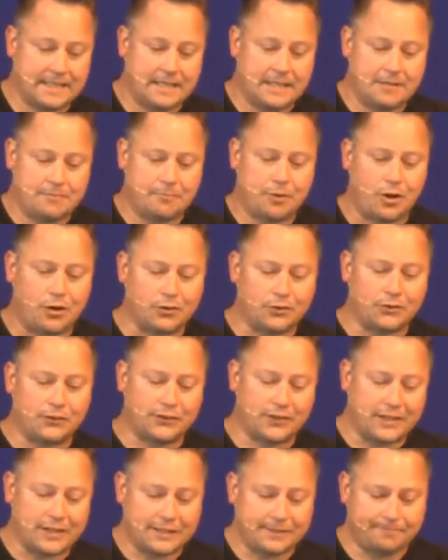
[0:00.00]
Paul goes
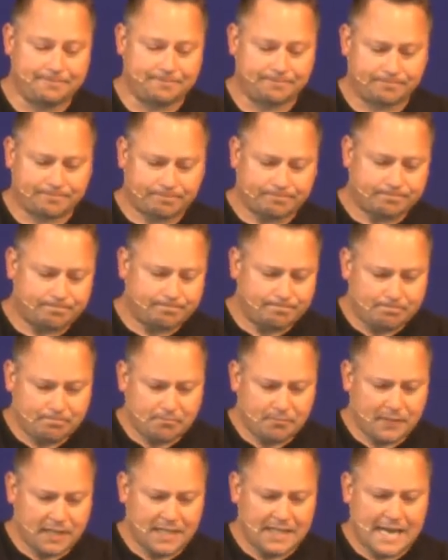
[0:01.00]
on
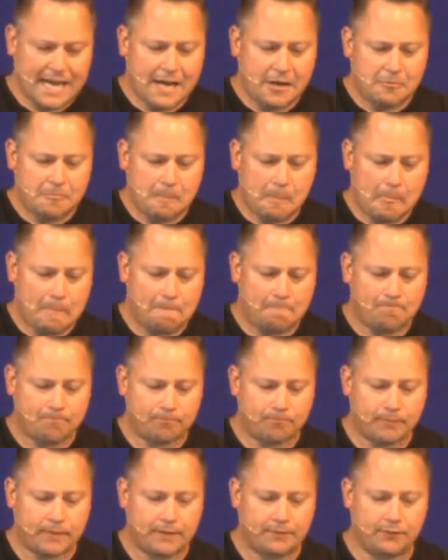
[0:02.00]
now,
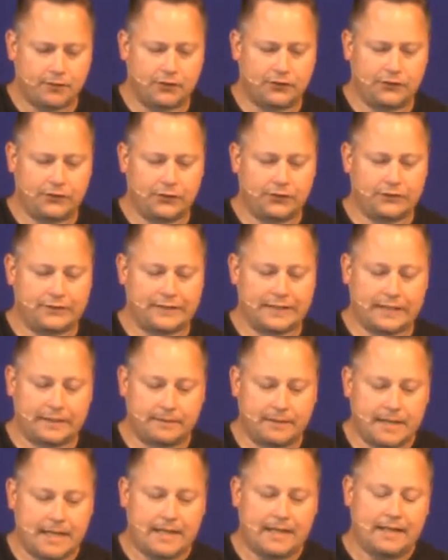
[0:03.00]
verse 13,
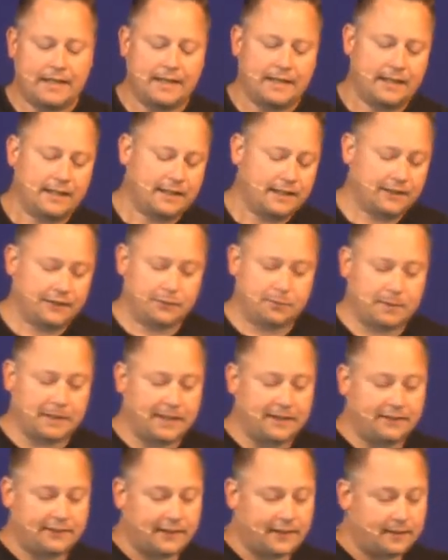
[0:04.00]
and
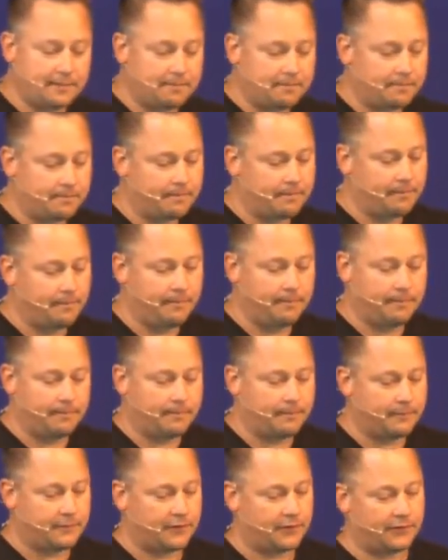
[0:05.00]
explains that
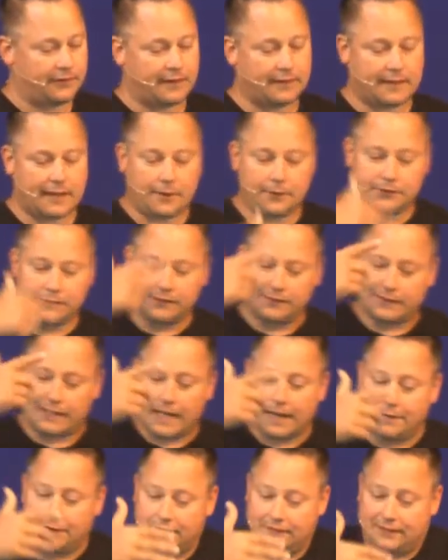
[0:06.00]
just like that was his
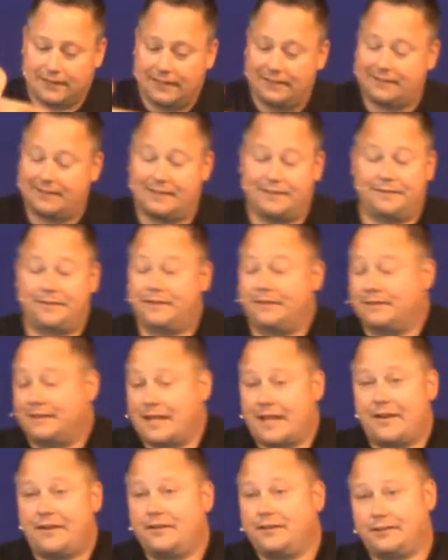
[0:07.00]
life, his, his their
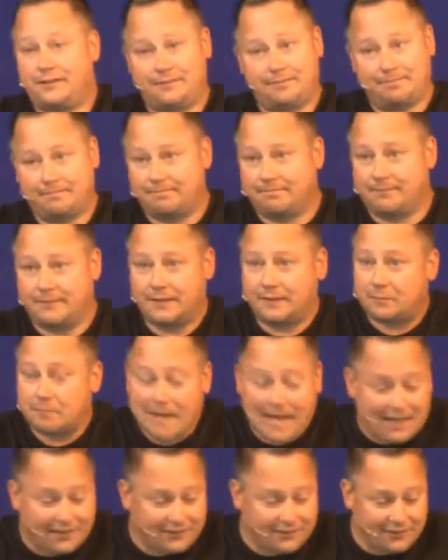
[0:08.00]
letters, his
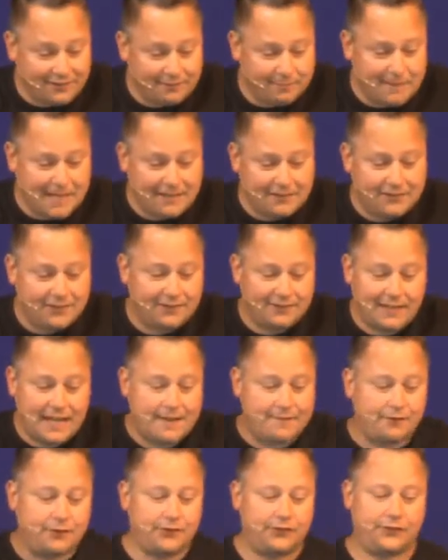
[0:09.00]
matched his, matched his
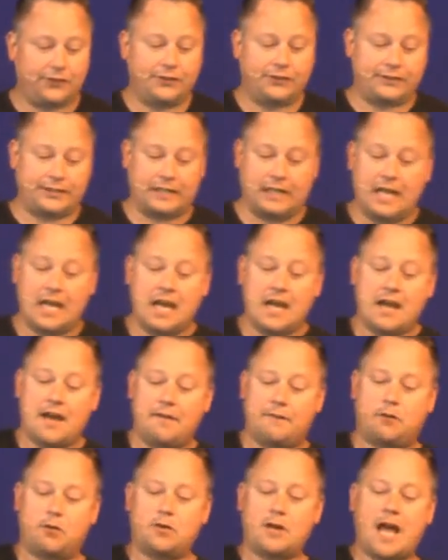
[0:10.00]
life. Verse 13,
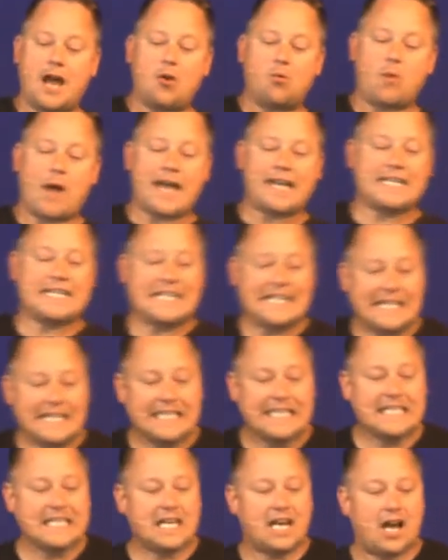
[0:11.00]
for we're not writing
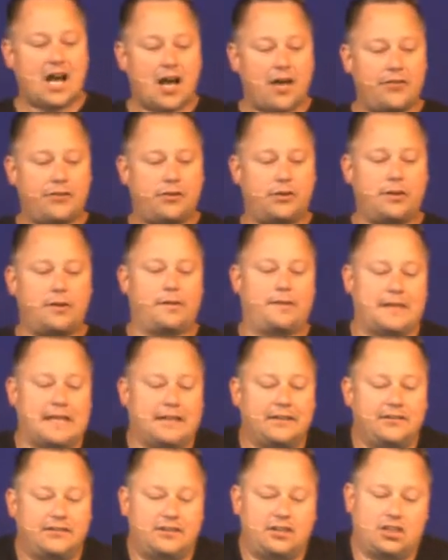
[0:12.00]
any other
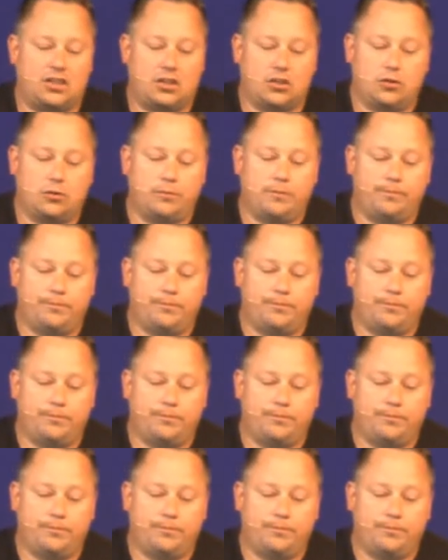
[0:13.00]
things to you